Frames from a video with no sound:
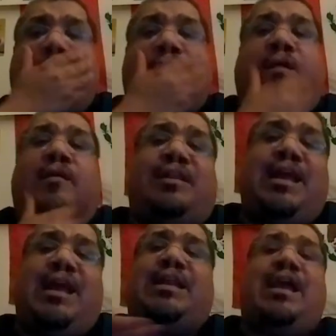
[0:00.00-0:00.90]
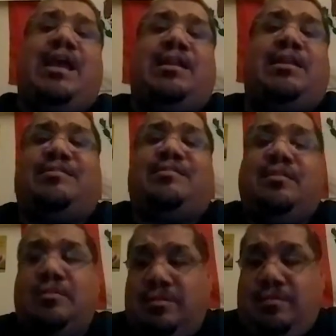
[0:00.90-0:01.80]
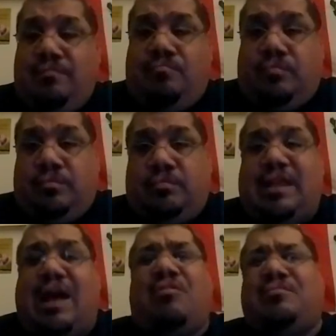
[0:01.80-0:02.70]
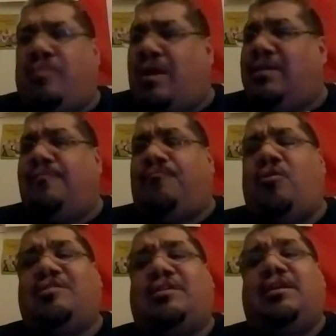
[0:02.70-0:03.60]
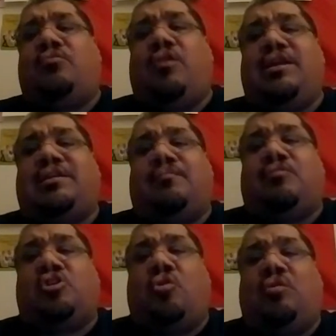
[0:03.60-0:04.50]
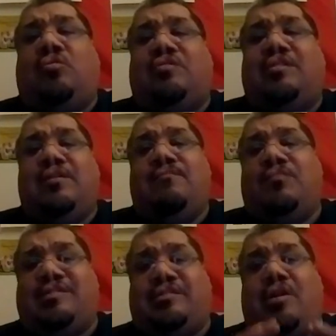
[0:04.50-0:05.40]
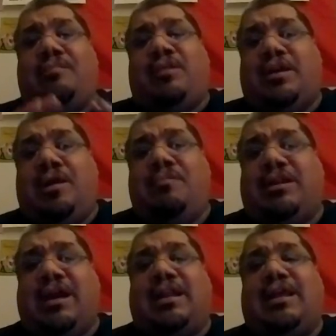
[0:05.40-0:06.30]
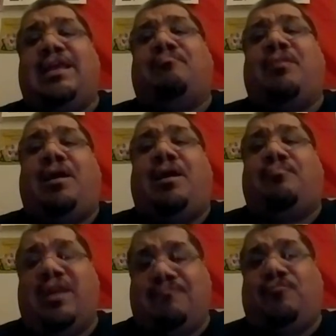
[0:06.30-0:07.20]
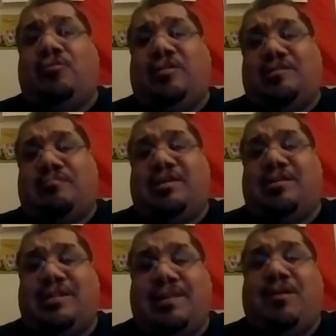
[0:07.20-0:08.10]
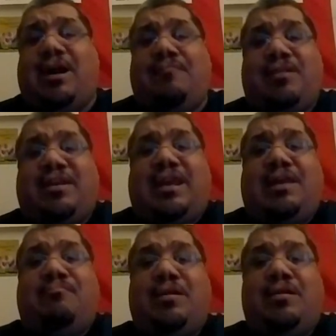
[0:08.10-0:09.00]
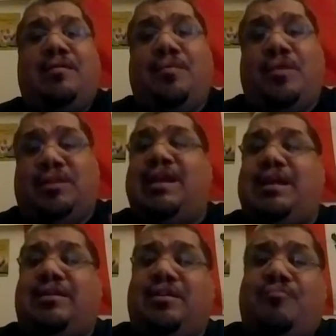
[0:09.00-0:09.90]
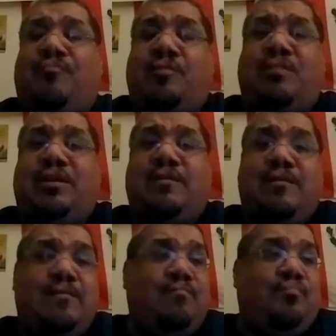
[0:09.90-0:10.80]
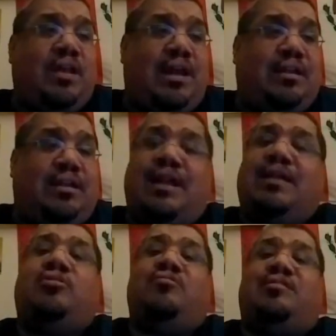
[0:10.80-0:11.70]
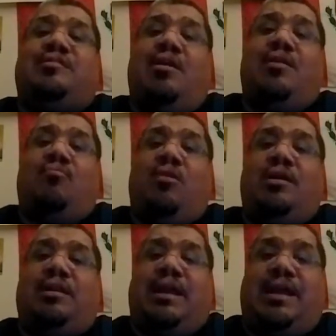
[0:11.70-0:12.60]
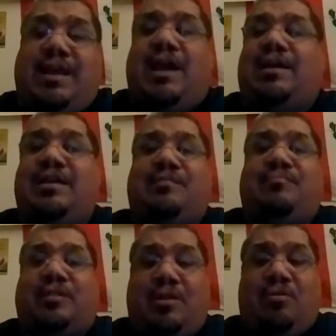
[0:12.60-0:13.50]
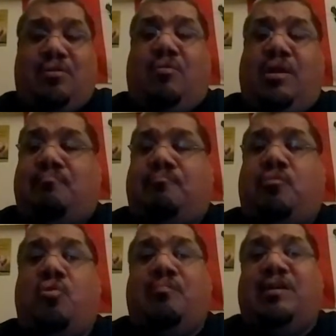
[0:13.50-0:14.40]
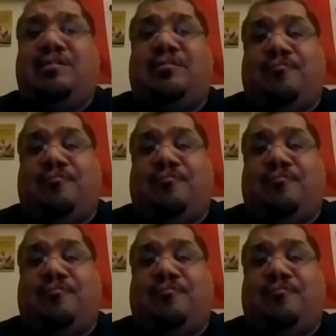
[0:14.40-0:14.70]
the late 80s, that was probably the first generation of cholos that started becoming kind of hip hop influenced because hip hop became the thing. You feel me? And a lot of dudes started wearing like khakis, but they were wearing Pumas or